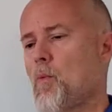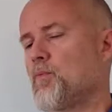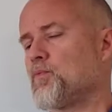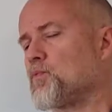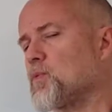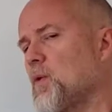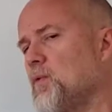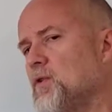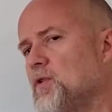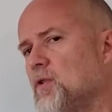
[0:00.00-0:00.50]

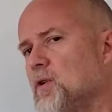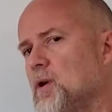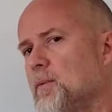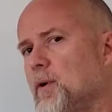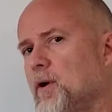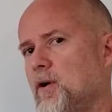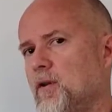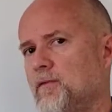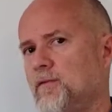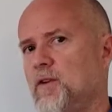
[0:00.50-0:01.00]
When we talk
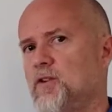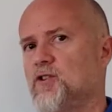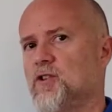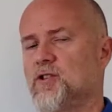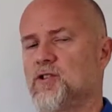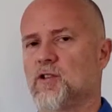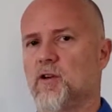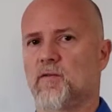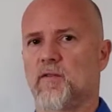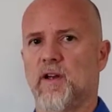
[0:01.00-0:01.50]
about
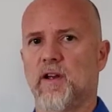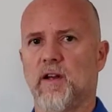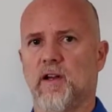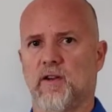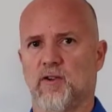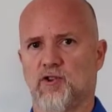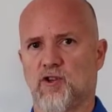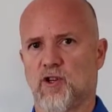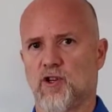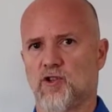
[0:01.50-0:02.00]
efficiency of a heat
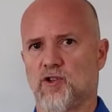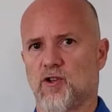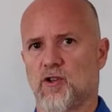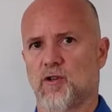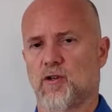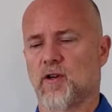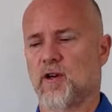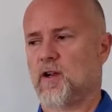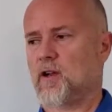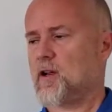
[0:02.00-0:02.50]

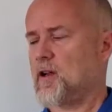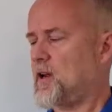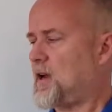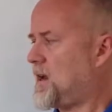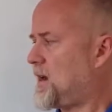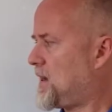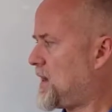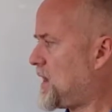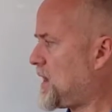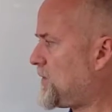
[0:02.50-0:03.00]
exchanger,
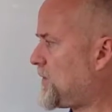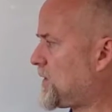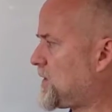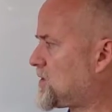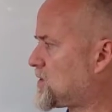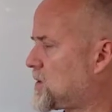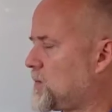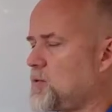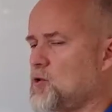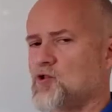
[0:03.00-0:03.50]
and even
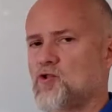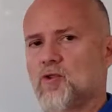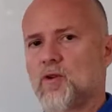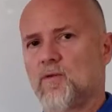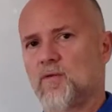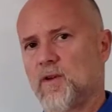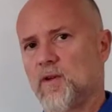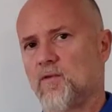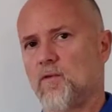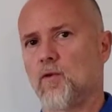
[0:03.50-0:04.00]
distribution
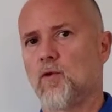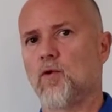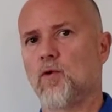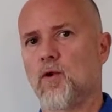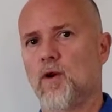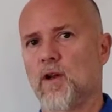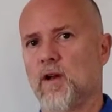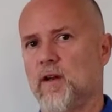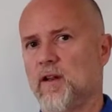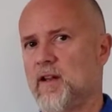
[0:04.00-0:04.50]
of the
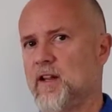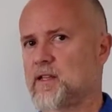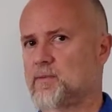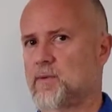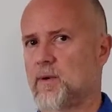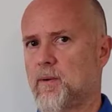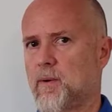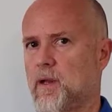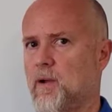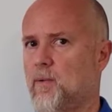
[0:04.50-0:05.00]
fluid is
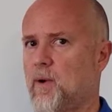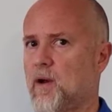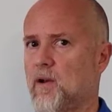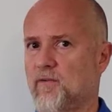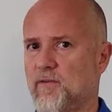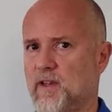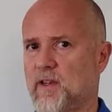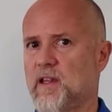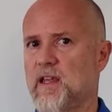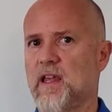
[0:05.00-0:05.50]
probably one
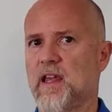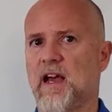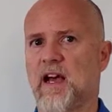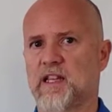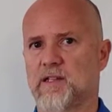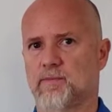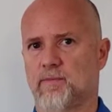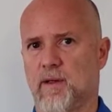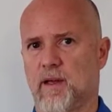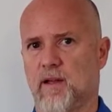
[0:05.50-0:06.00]
of the key
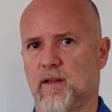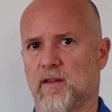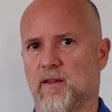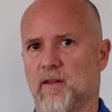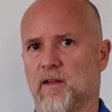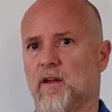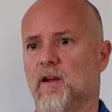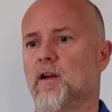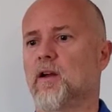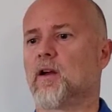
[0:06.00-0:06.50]
aspects
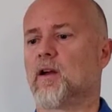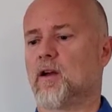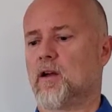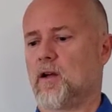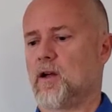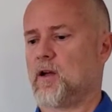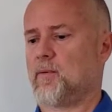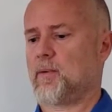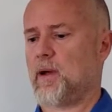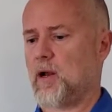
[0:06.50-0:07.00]

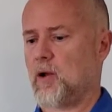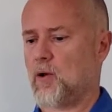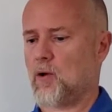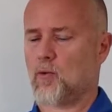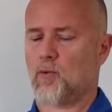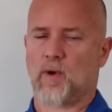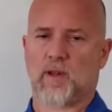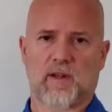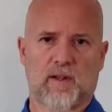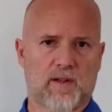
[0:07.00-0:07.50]

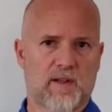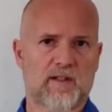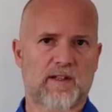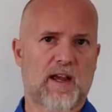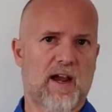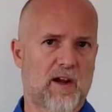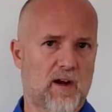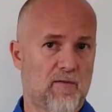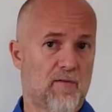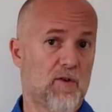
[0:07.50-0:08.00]
along with the
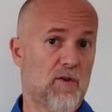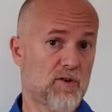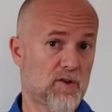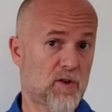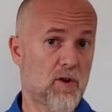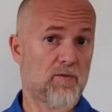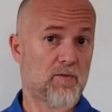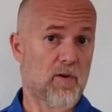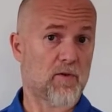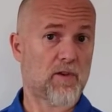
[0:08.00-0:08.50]
design, of course,
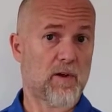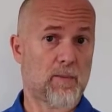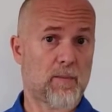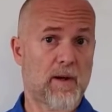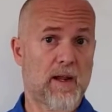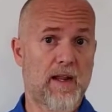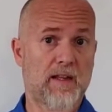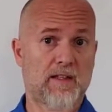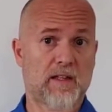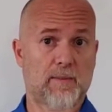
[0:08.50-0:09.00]
of the
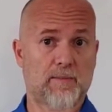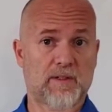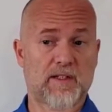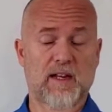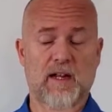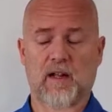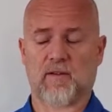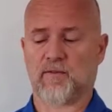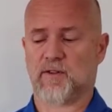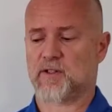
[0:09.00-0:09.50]
plates
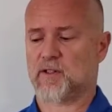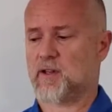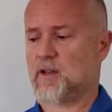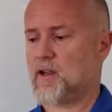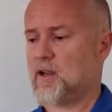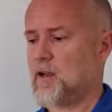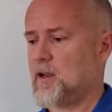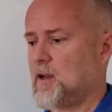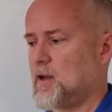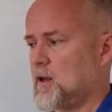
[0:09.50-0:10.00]
themselves.
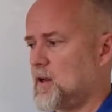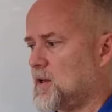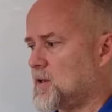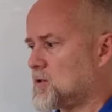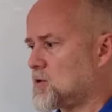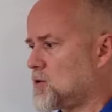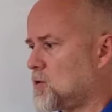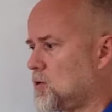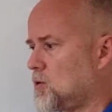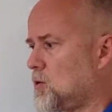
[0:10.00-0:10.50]

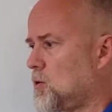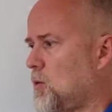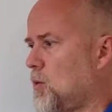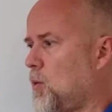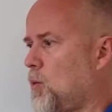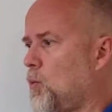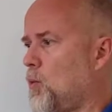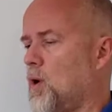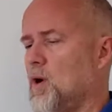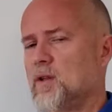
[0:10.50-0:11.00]
So
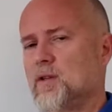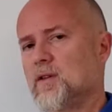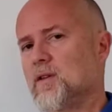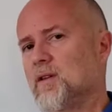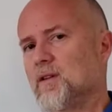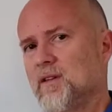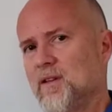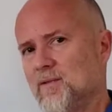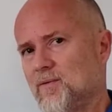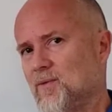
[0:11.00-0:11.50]
what
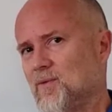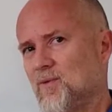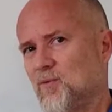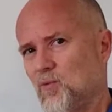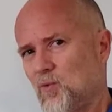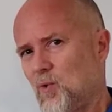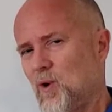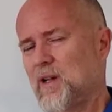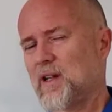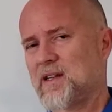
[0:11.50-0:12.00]

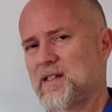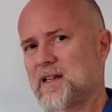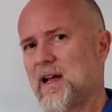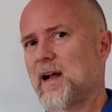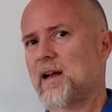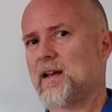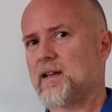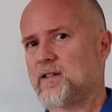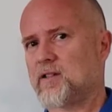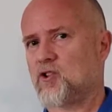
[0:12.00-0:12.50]

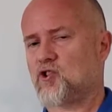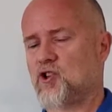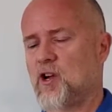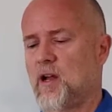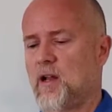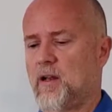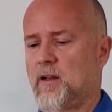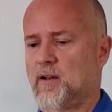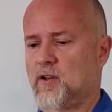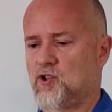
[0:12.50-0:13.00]
exactly is the
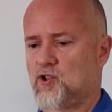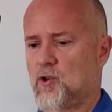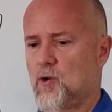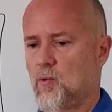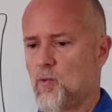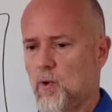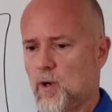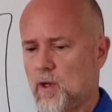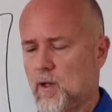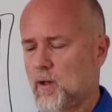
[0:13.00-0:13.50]
challenge?
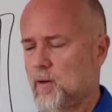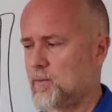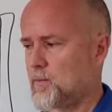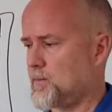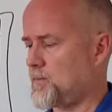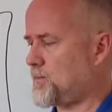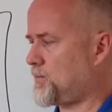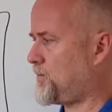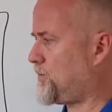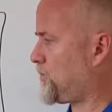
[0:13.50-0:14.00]
Well,
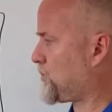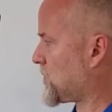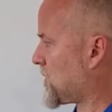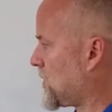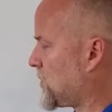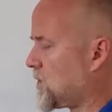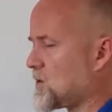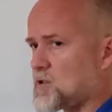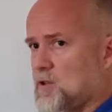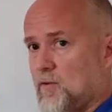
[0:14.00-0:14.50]

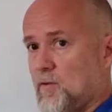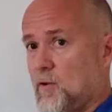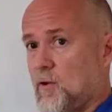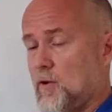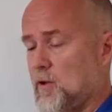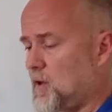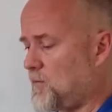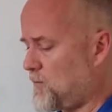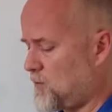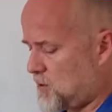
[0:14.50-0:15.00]
first of all,
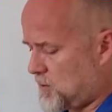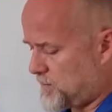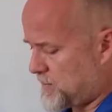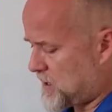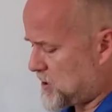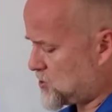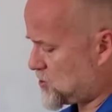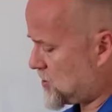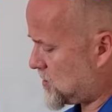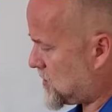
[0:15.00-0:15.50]
if you
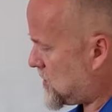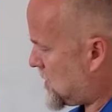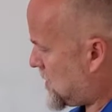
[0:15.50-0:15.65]
imagine,